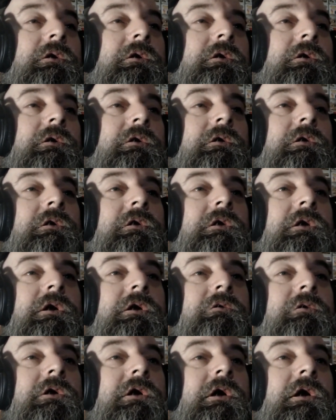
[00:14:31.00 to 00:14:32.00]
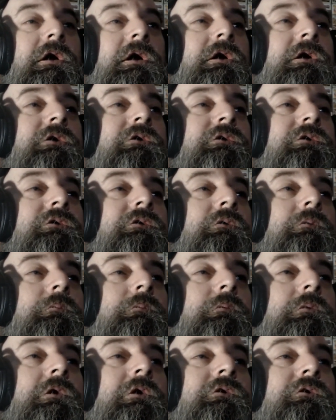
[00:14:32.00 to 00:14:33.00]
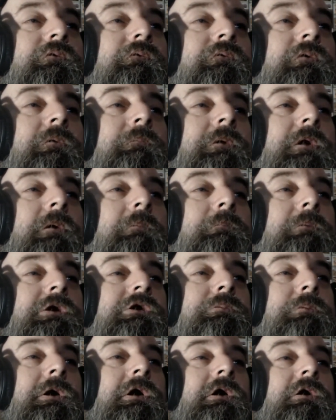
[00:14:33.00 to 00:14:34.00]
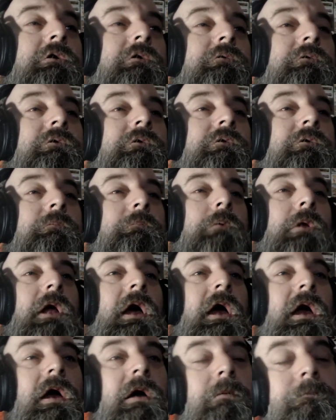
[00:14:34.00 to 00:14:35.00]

Nick Reacts. Let's flip that bitch back up. Bam.